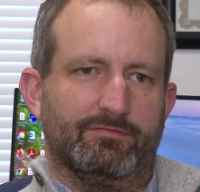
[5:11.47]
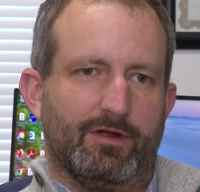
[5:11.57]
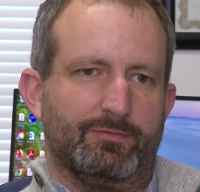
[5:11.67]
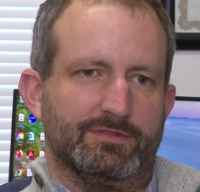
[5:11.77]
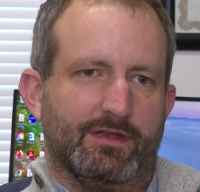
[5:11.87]
of
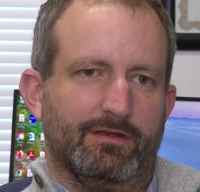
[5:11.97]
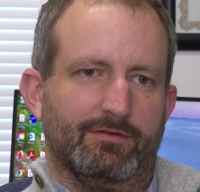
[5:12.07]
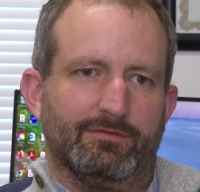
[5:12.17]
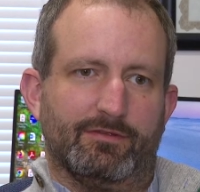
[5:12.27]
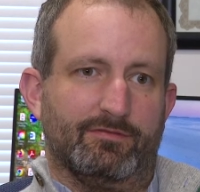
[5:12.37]

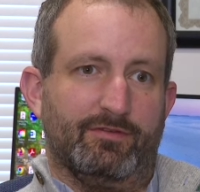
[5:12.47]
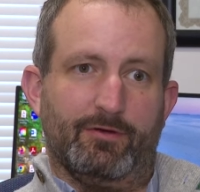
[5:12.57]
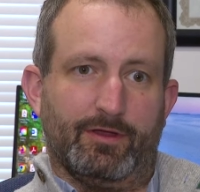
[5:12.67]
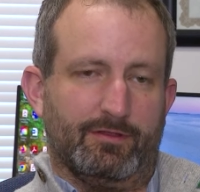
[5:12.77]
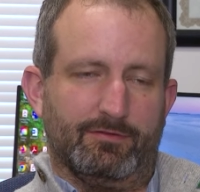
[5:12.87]
Representatives that's
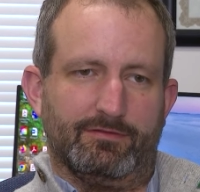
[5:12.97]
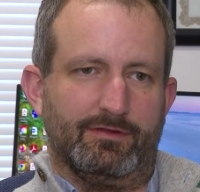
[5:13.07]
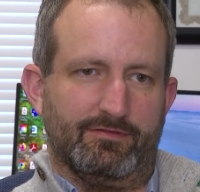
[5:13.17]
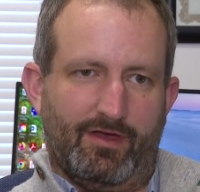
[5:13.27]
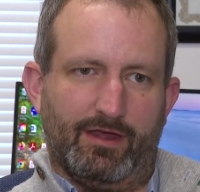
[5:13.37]
very
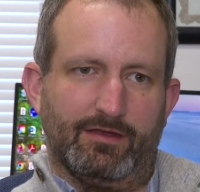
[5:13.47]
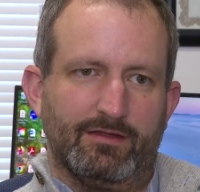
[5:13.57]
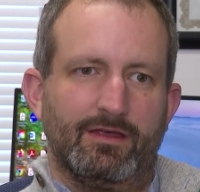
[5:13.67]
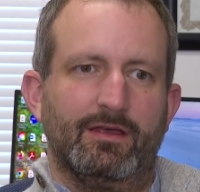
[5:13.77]
closely divided.